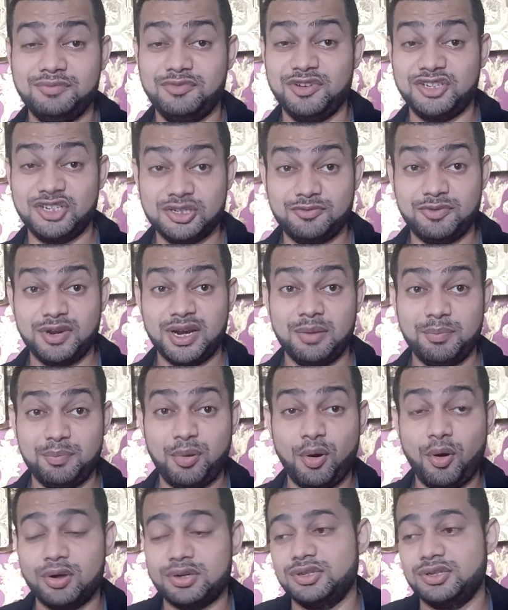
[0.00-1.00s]
Which is very
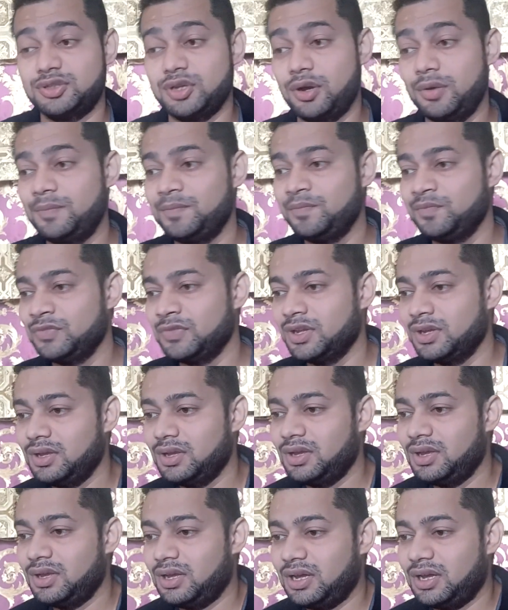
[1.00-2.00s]
important. So
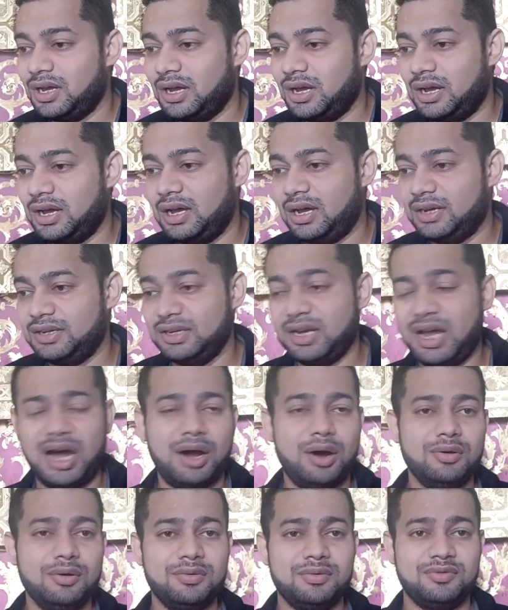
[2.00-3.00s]

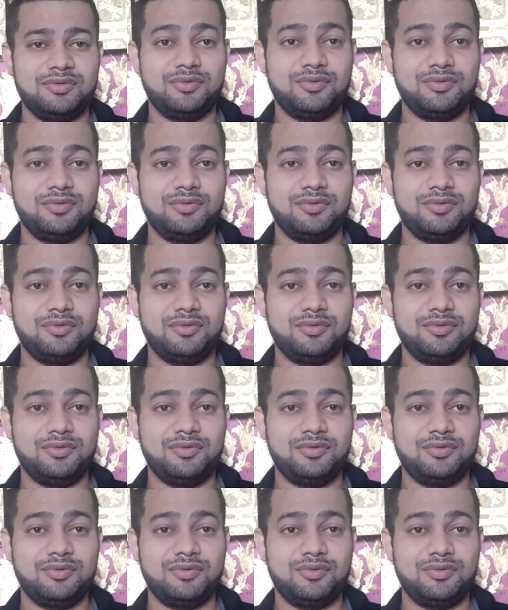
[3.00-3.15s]
now